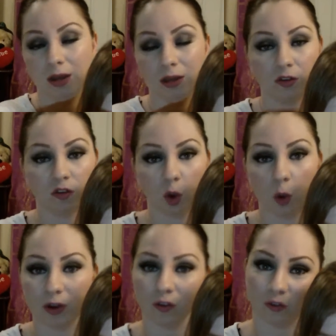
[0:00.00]
and it's so
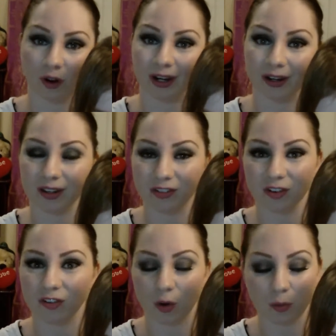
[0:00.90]
much fun. It's
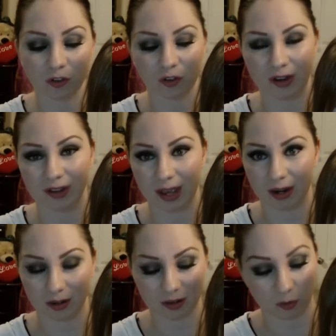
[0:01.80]
just so much fun to
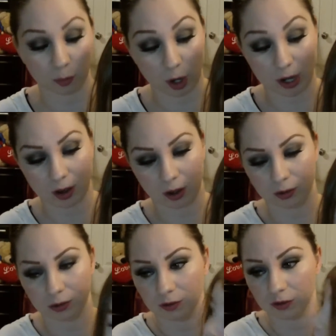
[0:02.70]
get into these bright
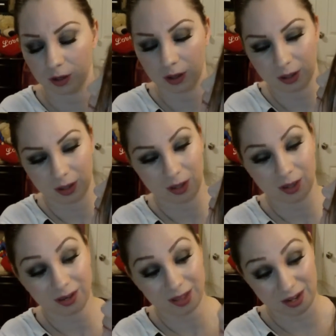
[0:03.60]
colors.
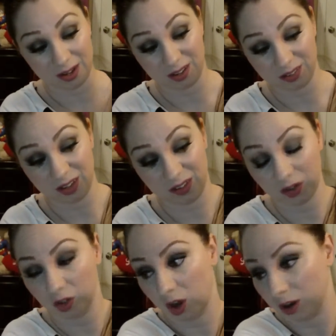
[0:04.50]
It is.
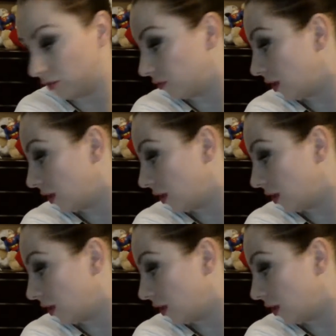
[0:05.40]
It's a lot of